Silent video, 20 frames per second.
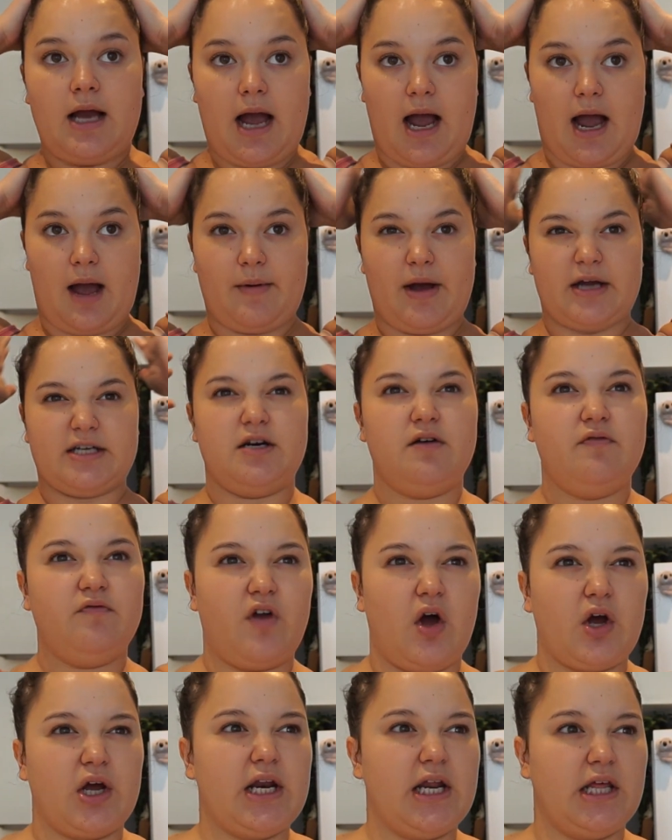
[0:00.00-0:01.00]
um, I didn't
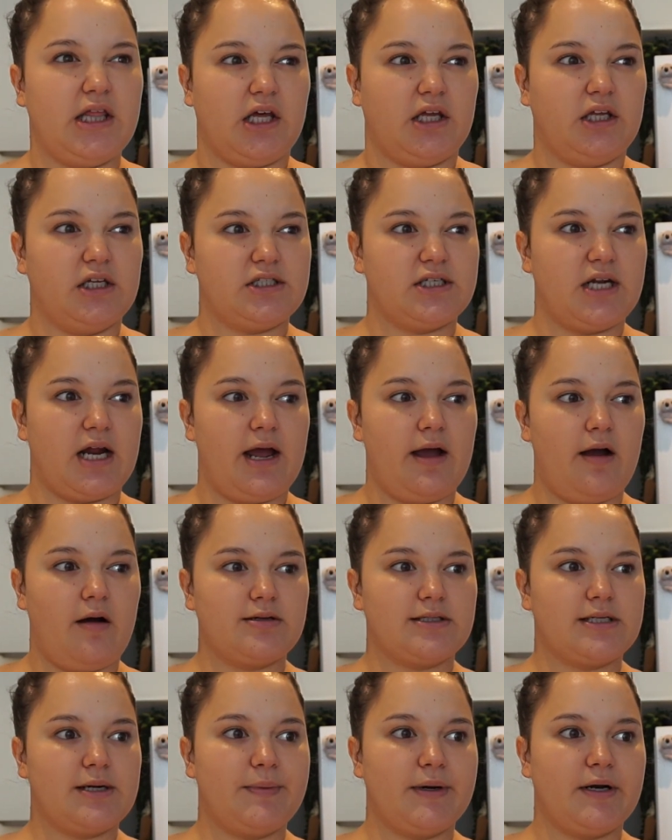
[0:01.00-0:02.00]
vlog anything yesterday I
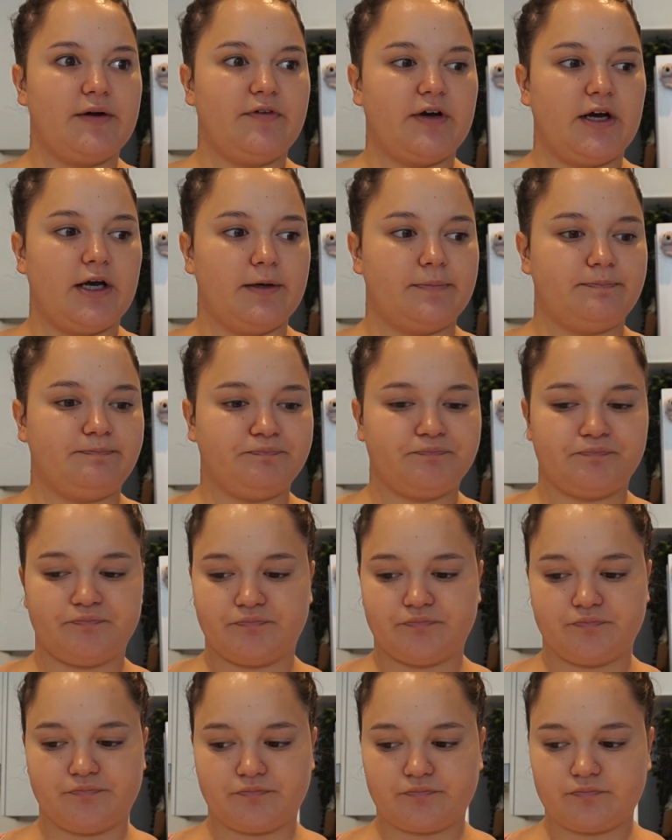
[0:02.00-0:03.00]
was in a bit of a
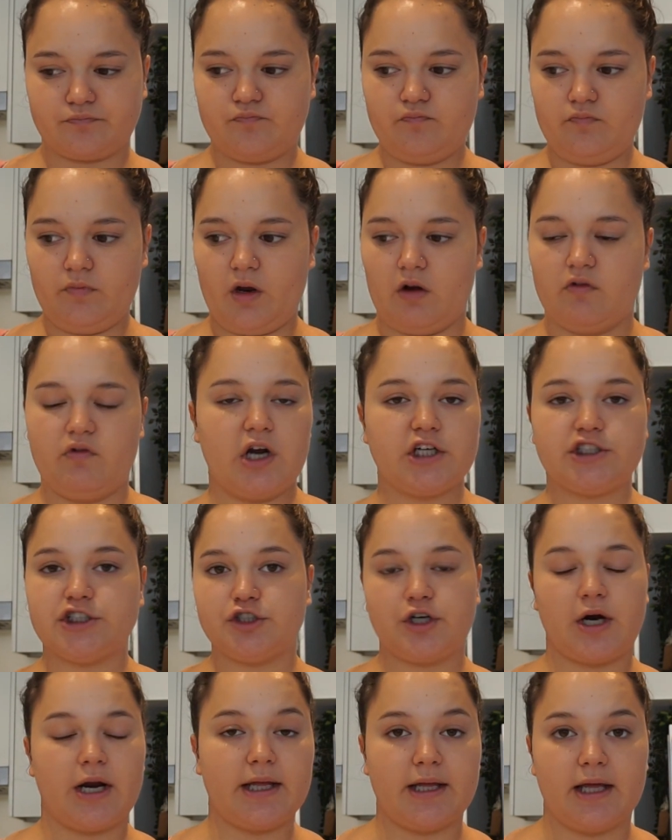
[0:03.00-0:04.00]
rush
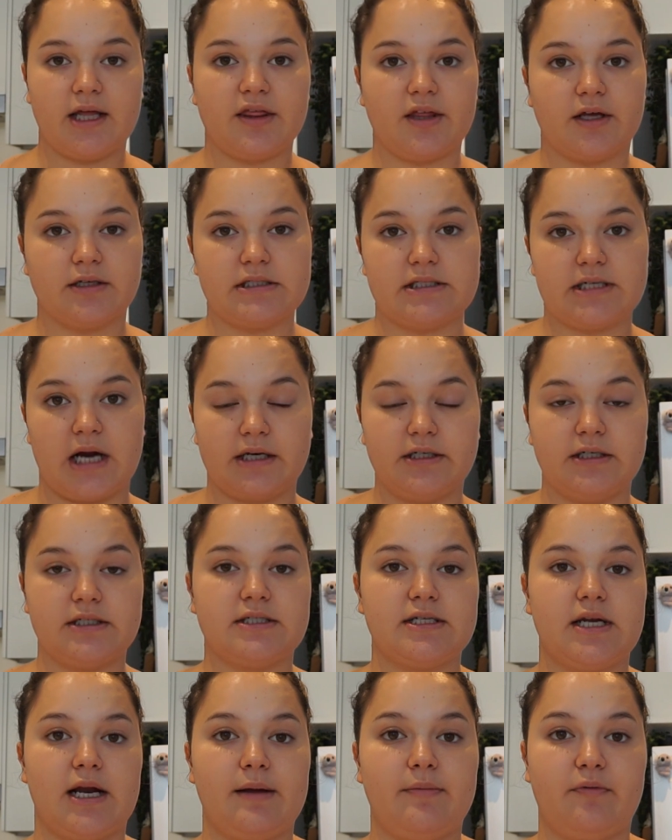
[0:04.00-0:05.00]
trying to get things done
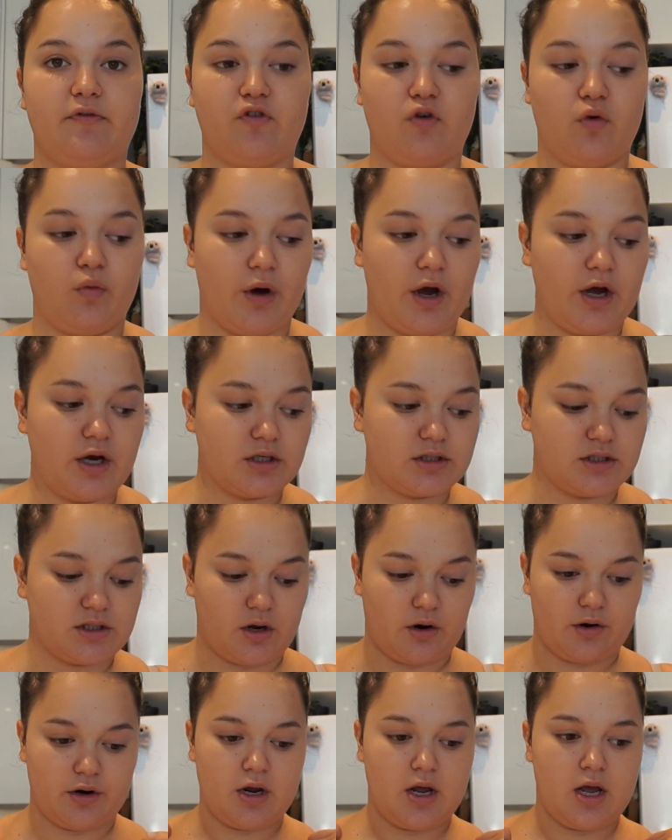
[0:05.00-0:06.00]
yesterday before work
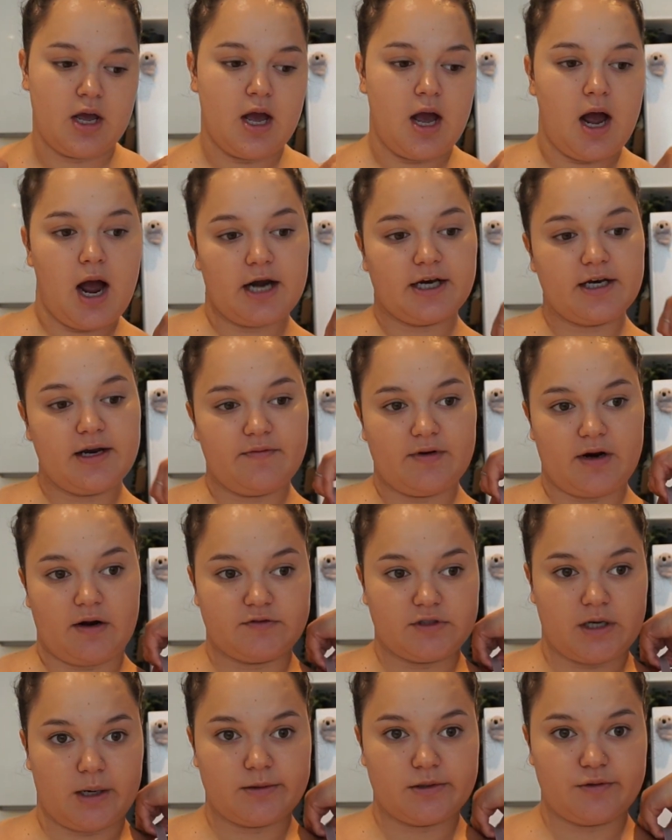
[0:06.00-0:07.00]
so I didn't have
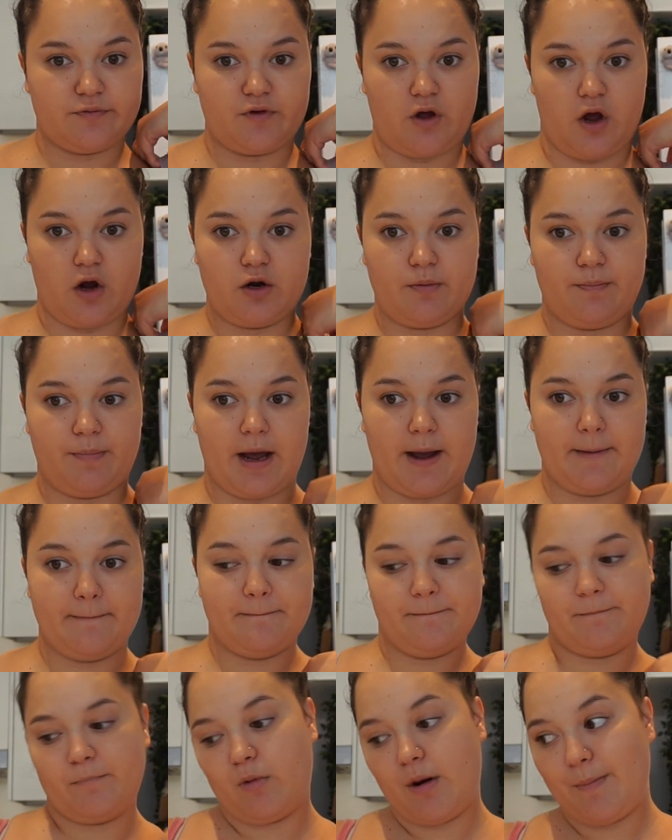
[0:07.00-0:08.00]
enough time to vlog but
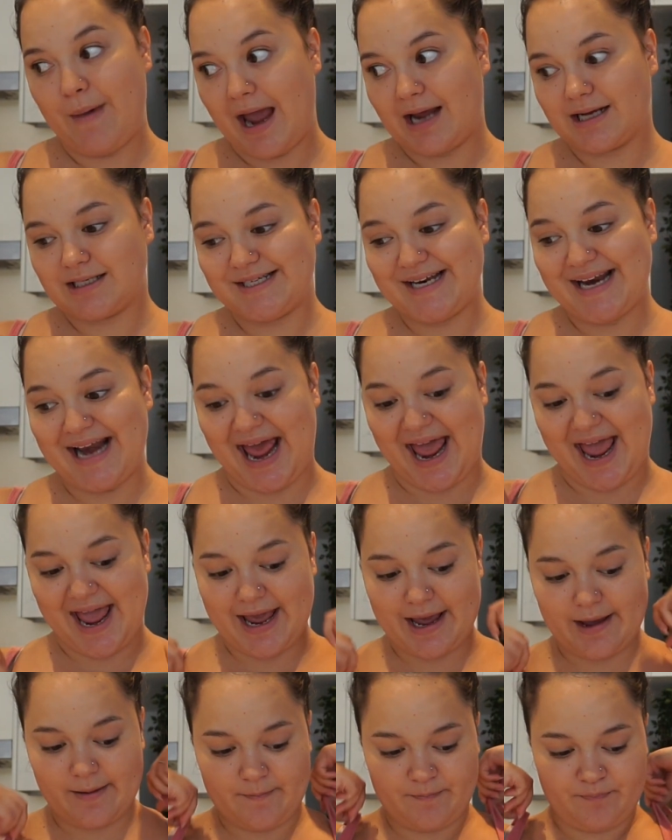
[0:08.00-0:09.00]
we're back
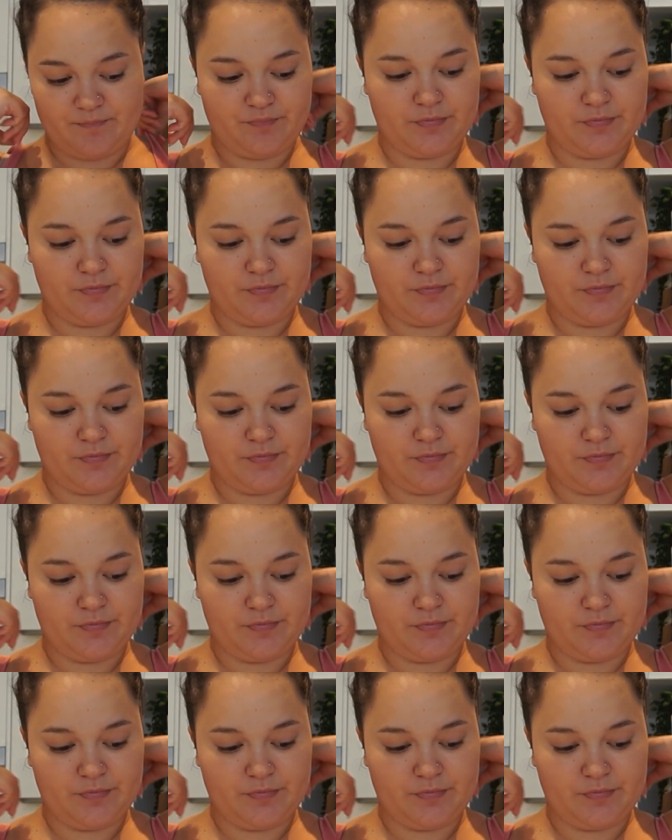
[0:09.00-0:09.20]
today